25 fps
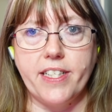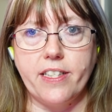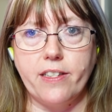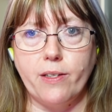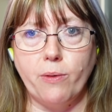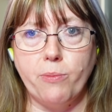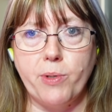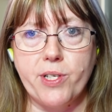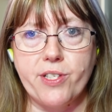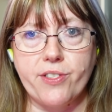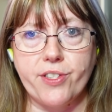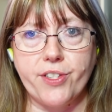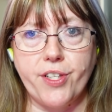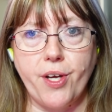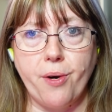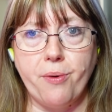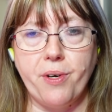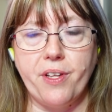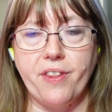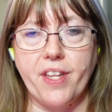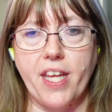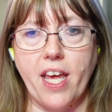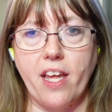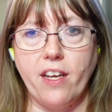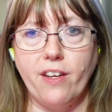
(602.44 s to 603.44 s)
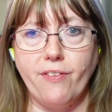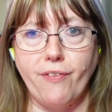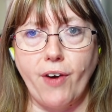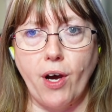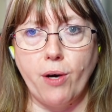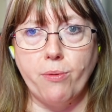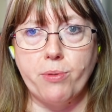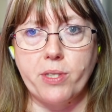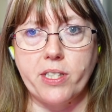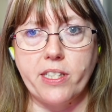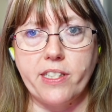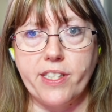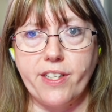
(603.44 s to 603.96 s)
did the whistle note at the end of
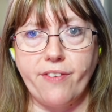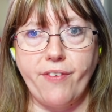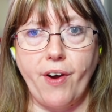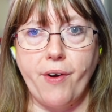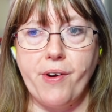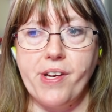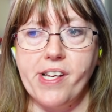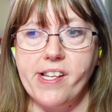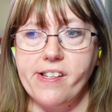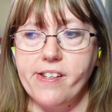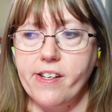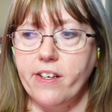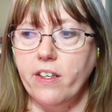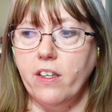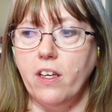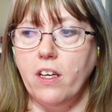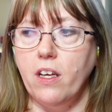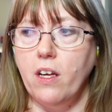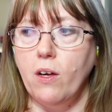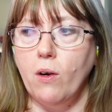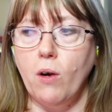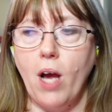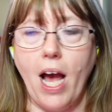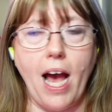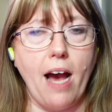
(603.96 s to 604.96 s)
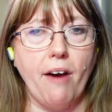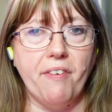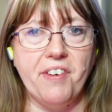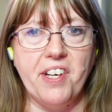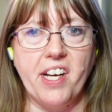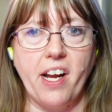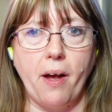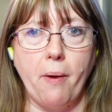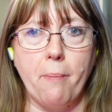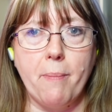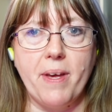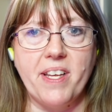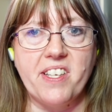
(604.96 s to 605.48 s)
Hopelessly Devoted. How did
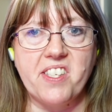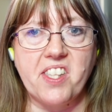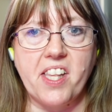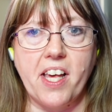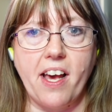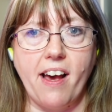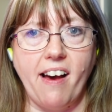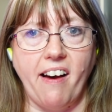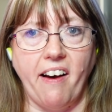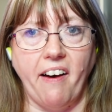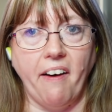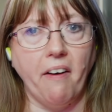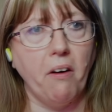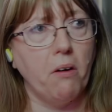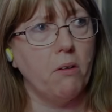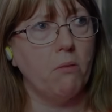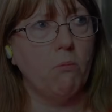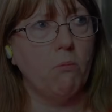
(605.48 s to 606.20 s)
I miss that?